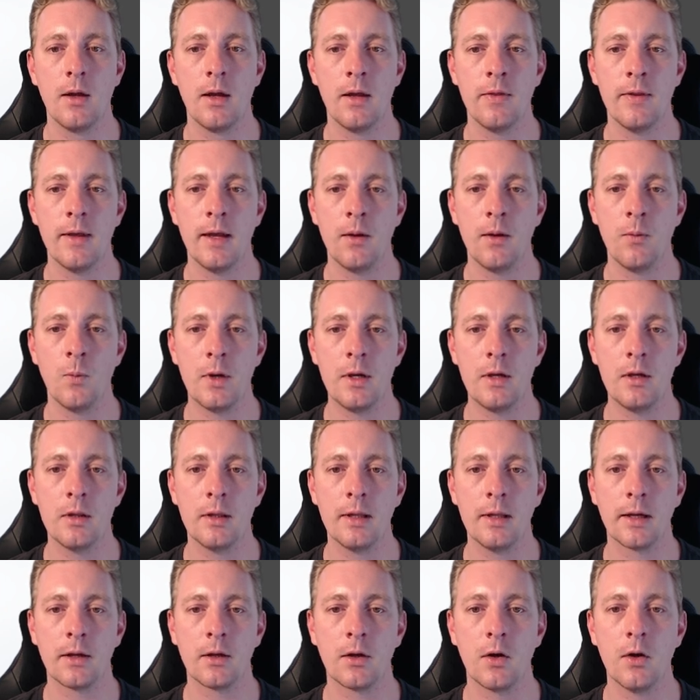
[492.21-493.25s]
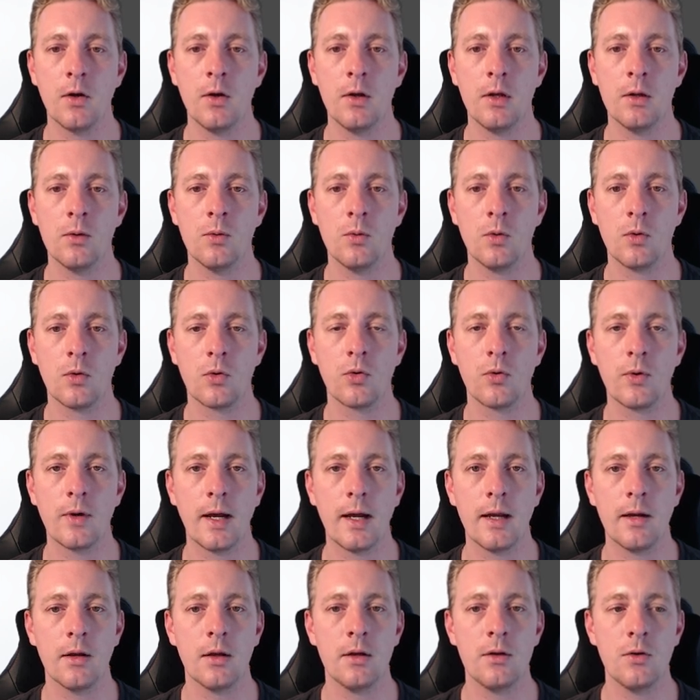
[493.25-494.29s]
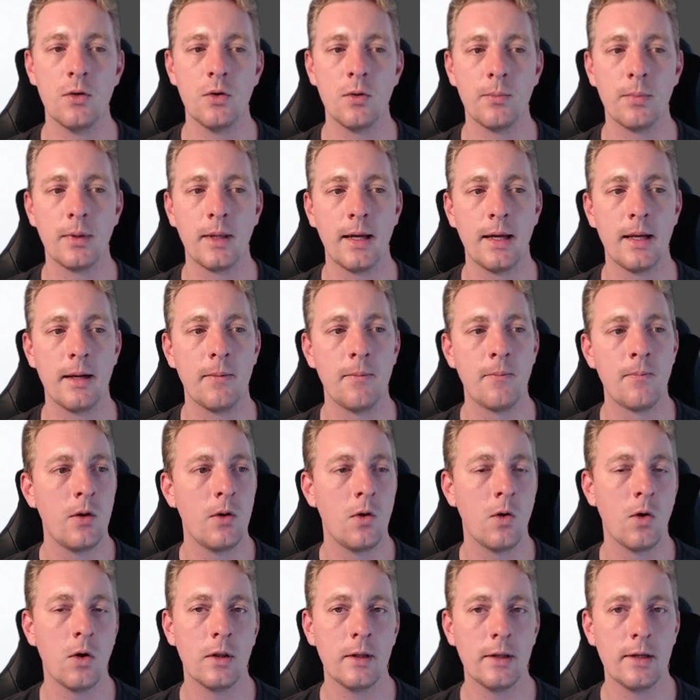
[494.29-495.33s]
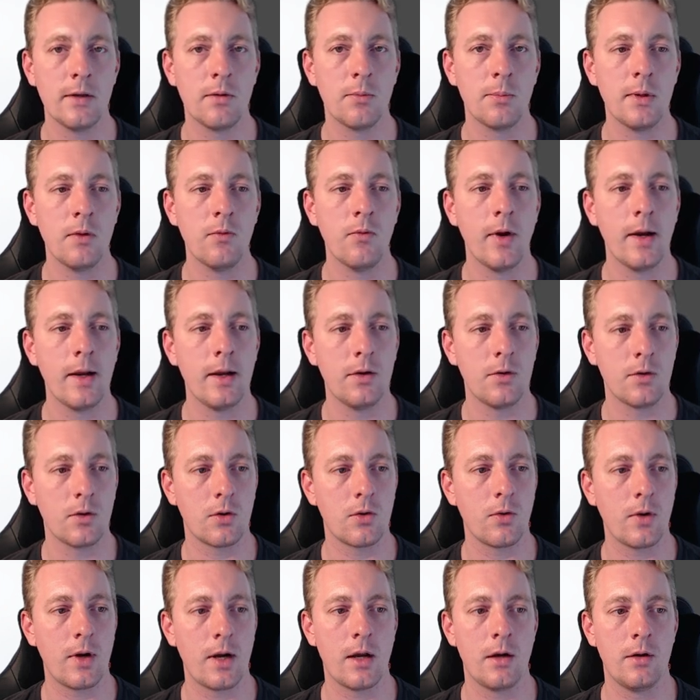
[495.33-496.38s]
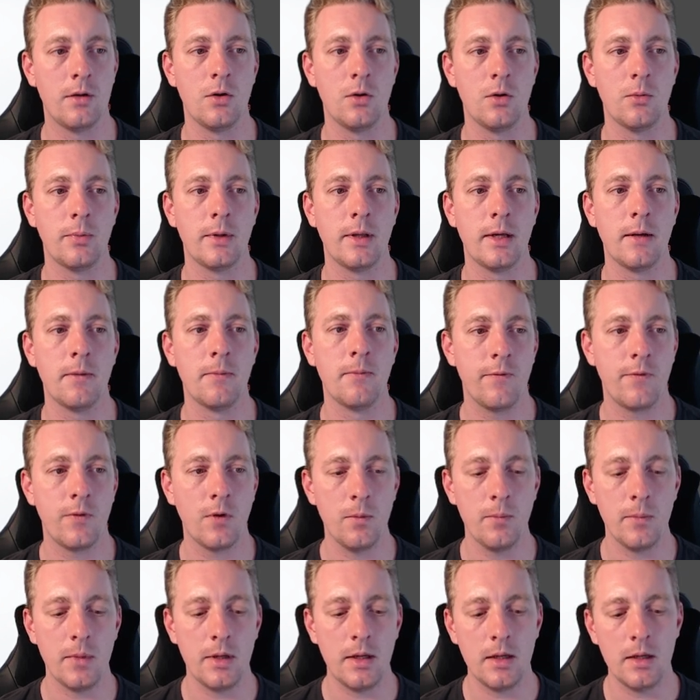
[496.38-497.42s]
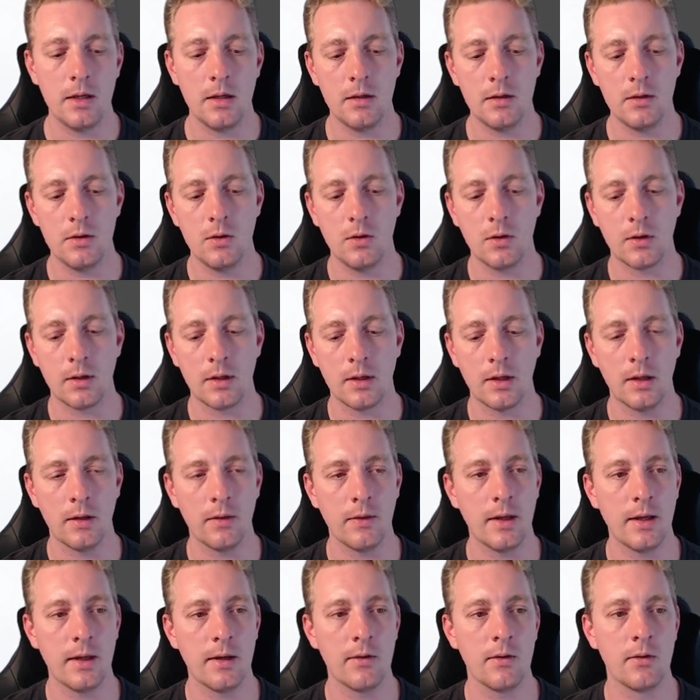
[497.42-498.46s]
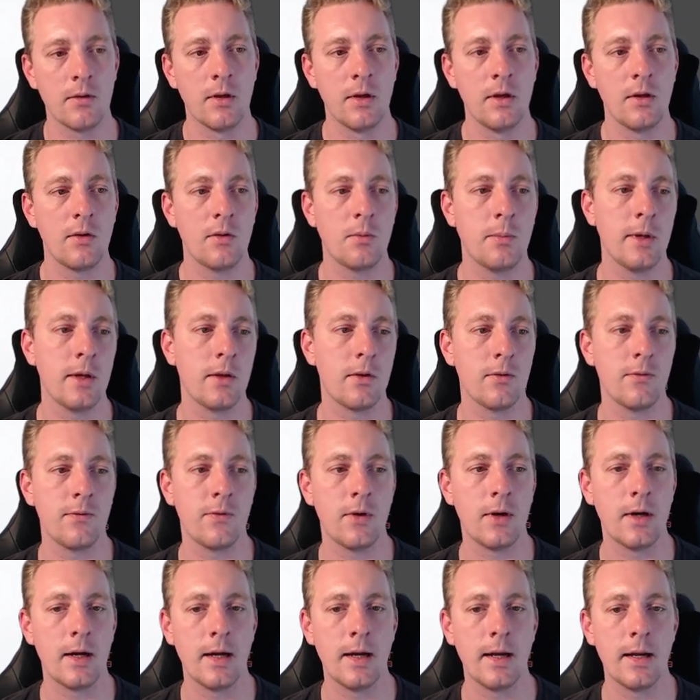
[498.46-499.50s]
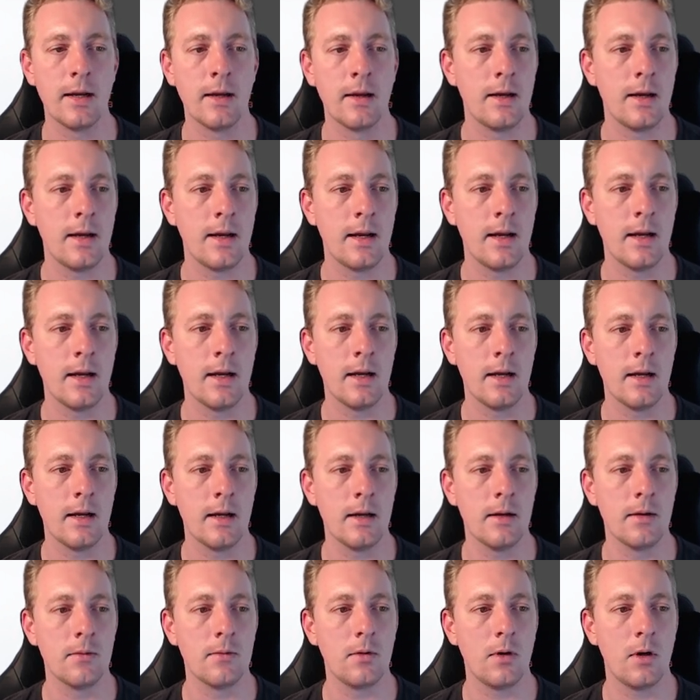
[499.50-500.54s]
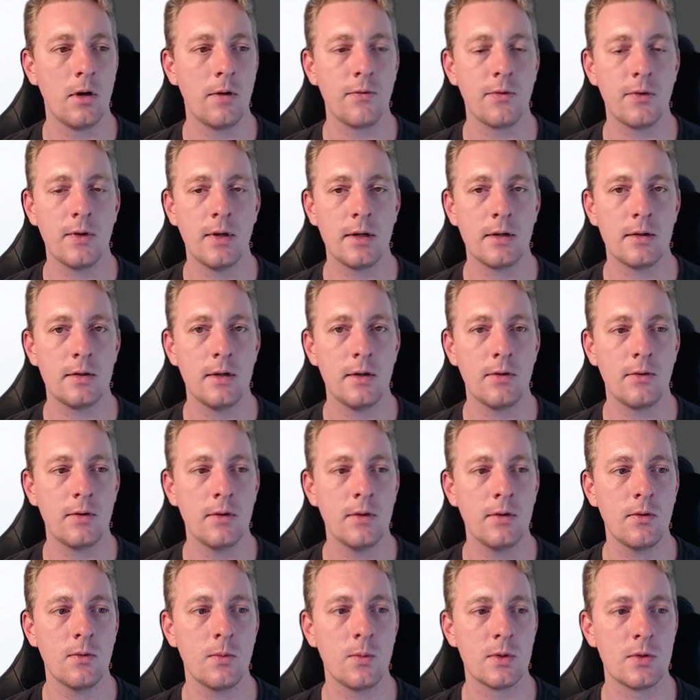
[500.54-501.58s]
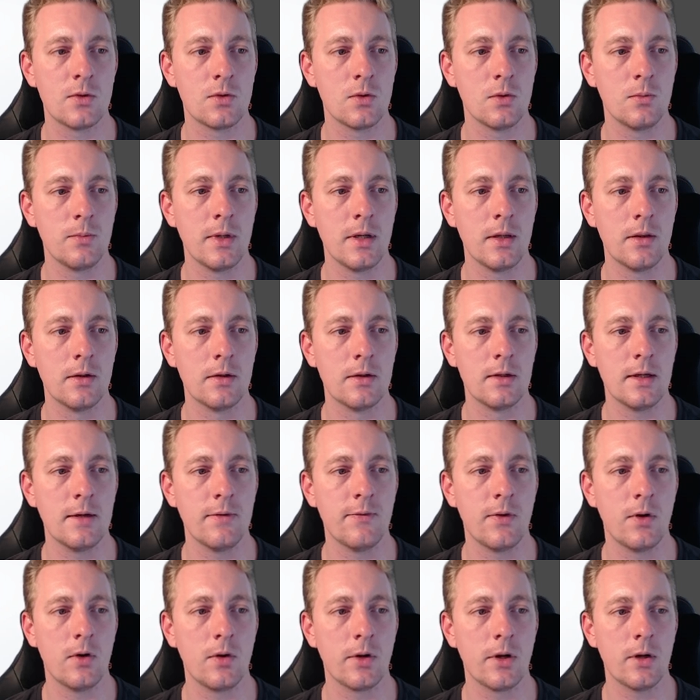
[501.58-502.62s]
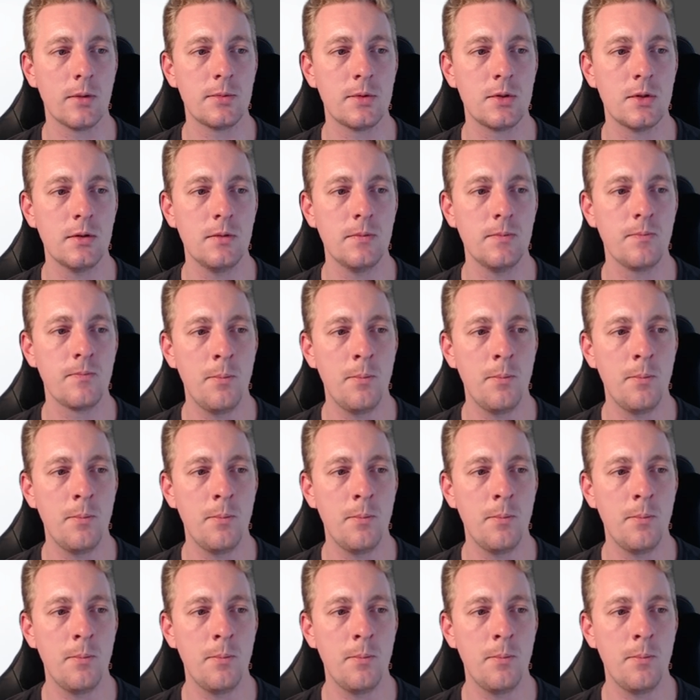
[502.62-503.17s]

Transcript: and then when you let go it will create a new plane, or at least be ready to create a new plane. From here you can then specify a offset distance, which should be the default option,